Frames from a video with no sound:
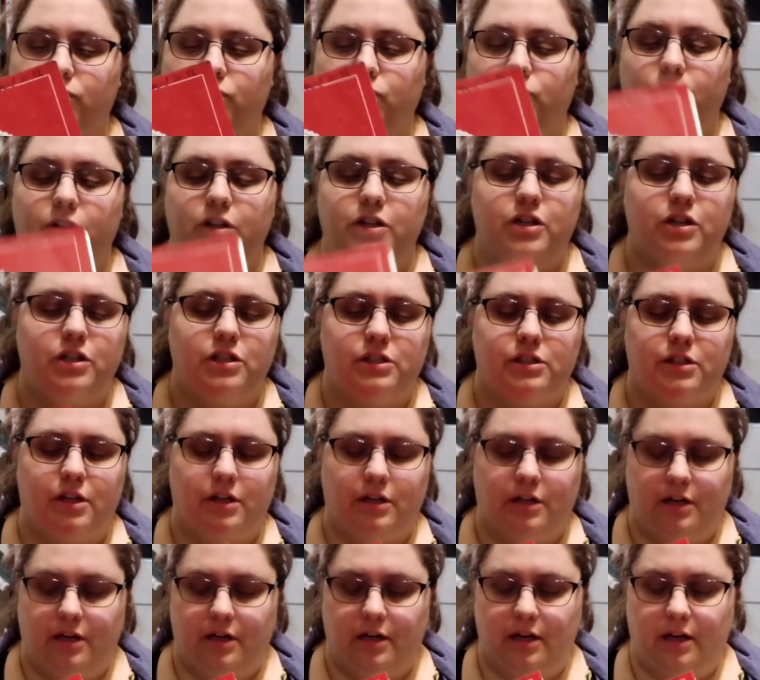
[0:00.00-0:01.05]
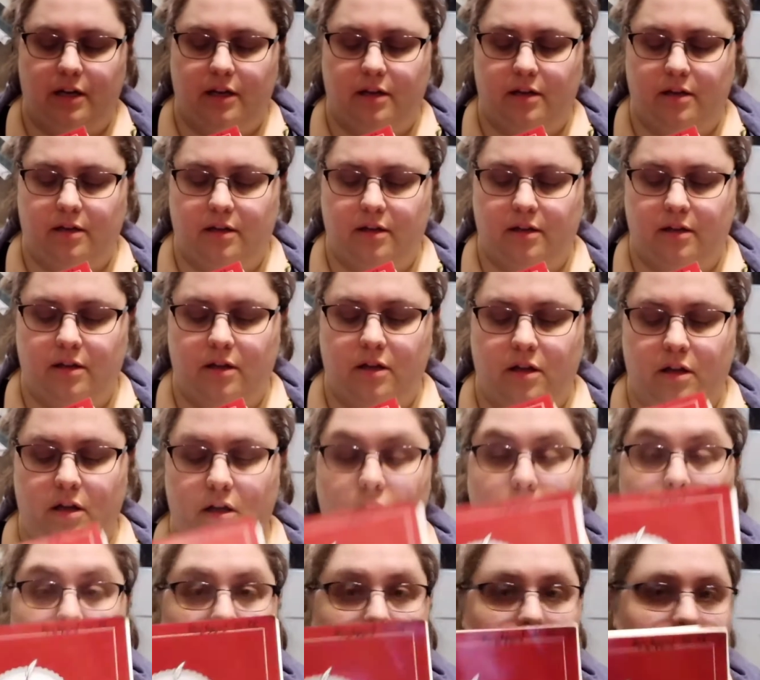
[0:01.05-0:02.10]
Richard started
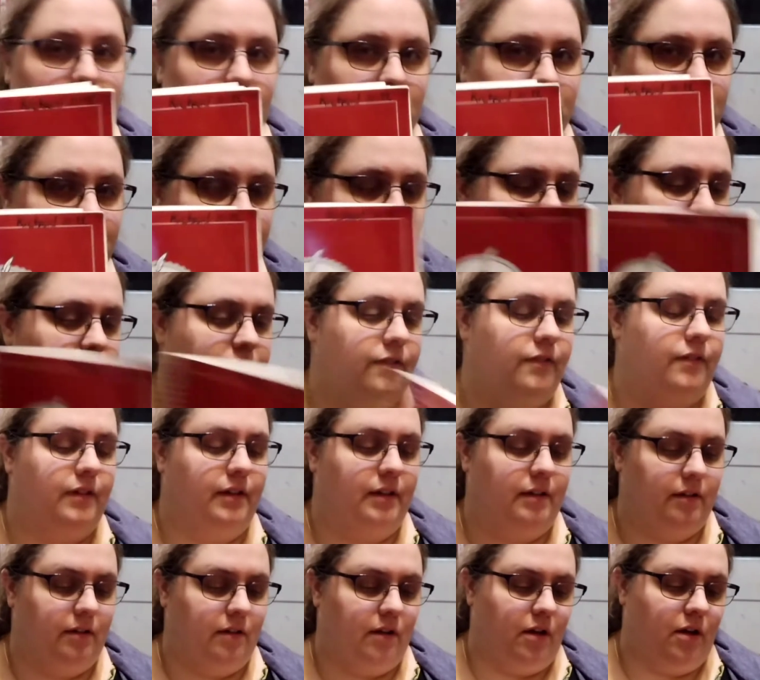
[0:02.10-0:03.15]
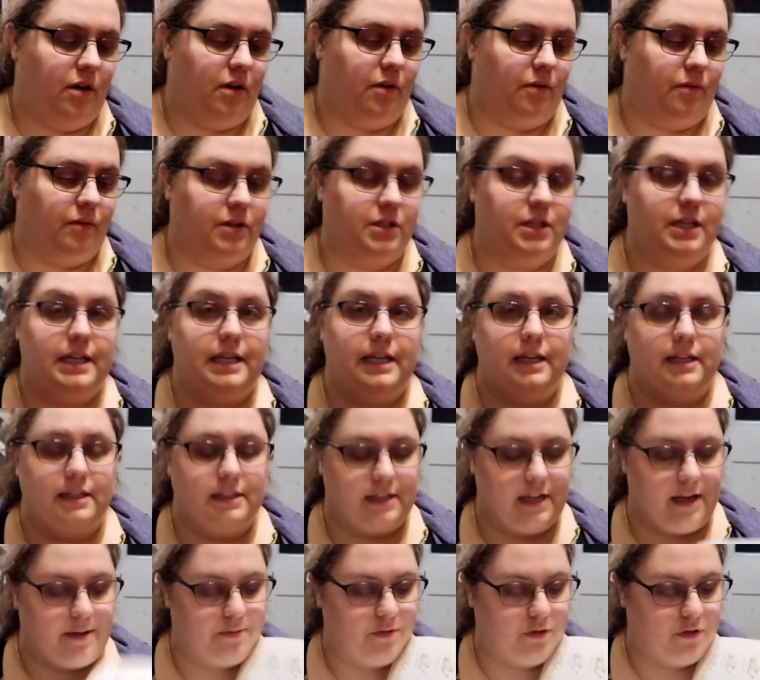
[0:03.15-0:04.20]
cursive, which he is
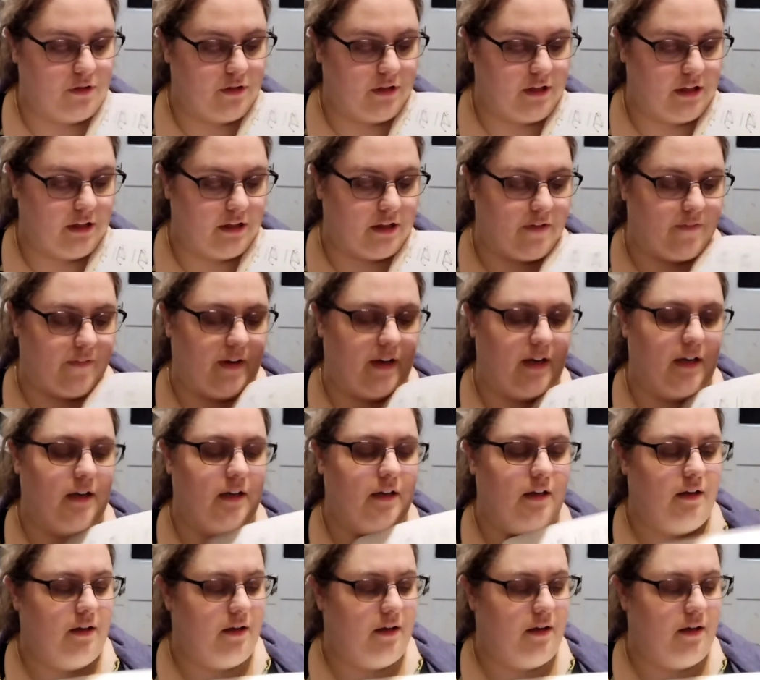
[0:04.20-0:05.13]
absolutely loving.